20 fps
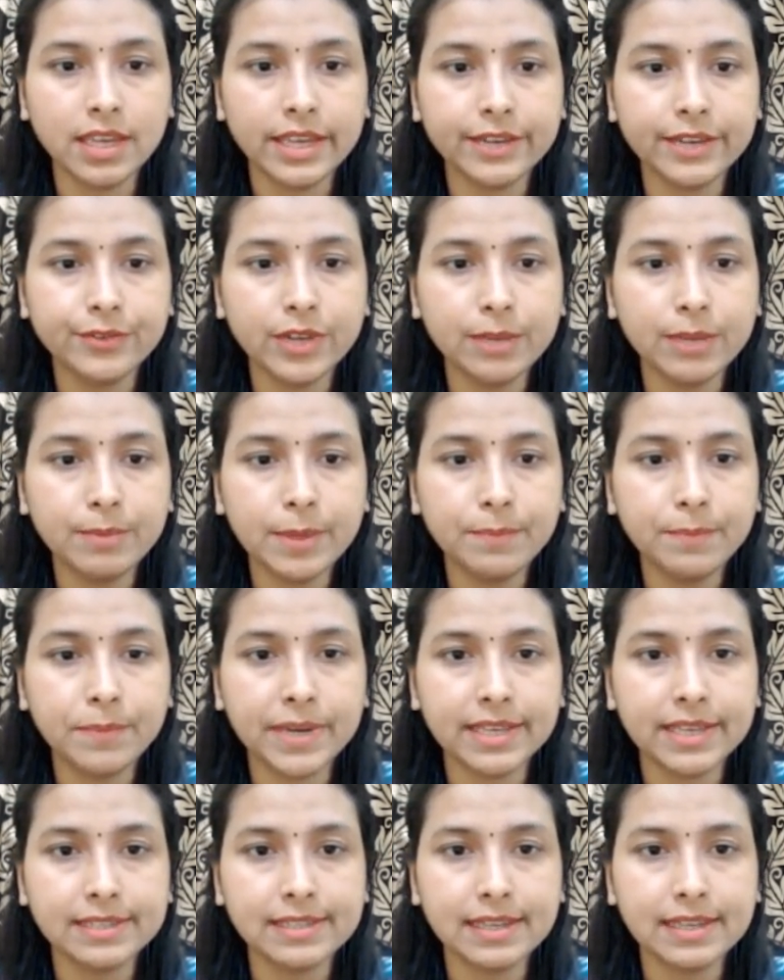It will be
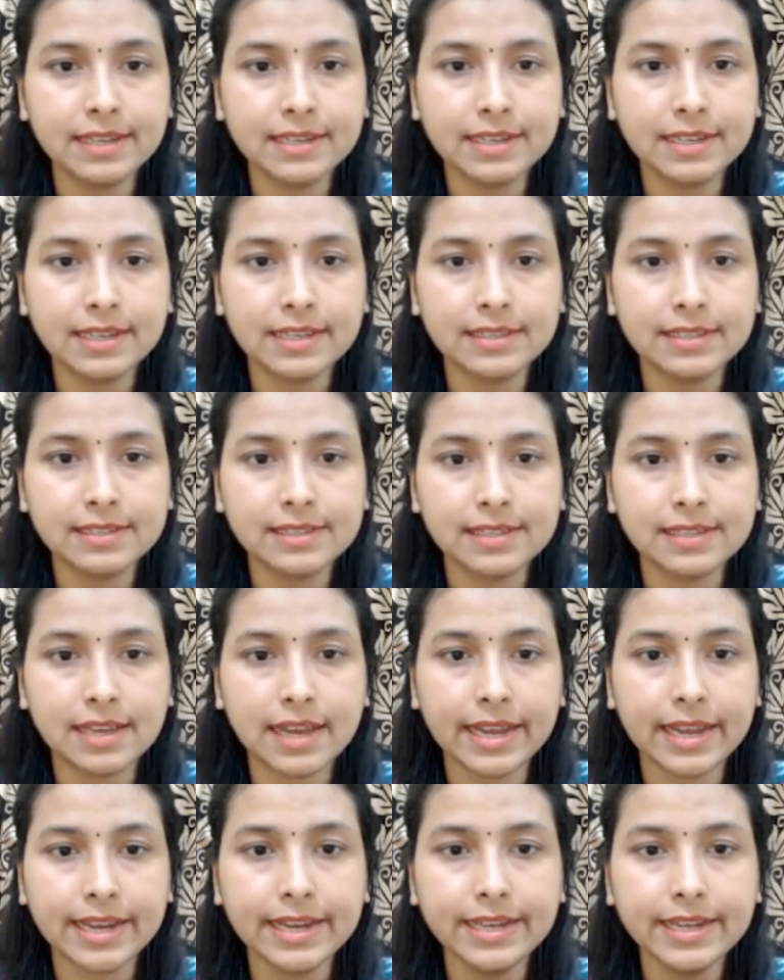present
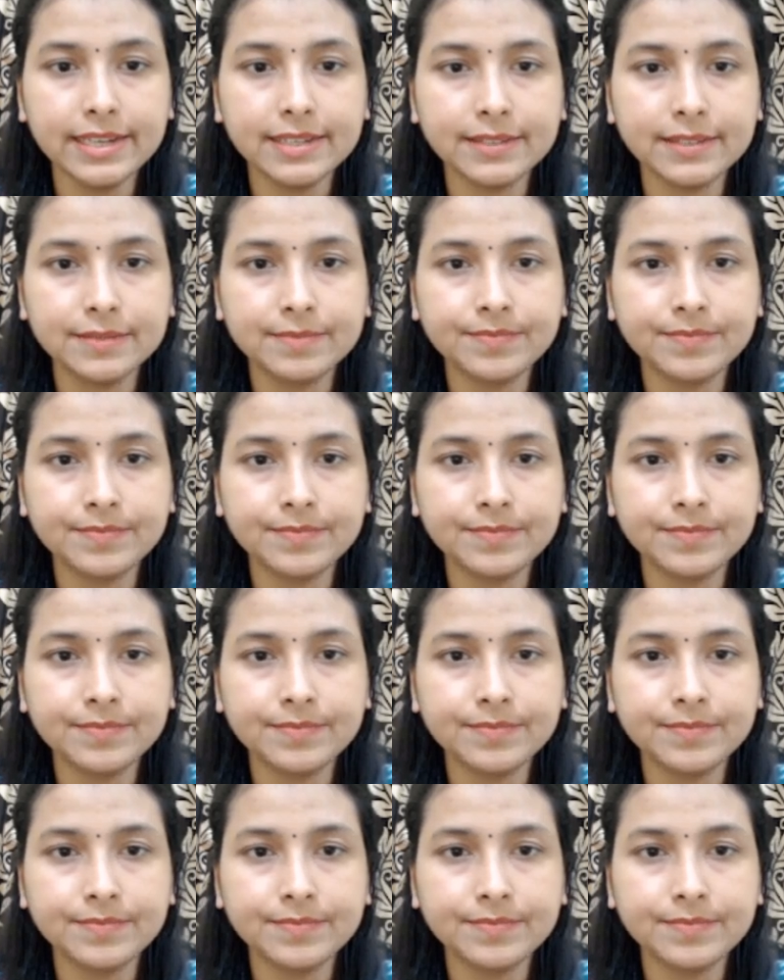inside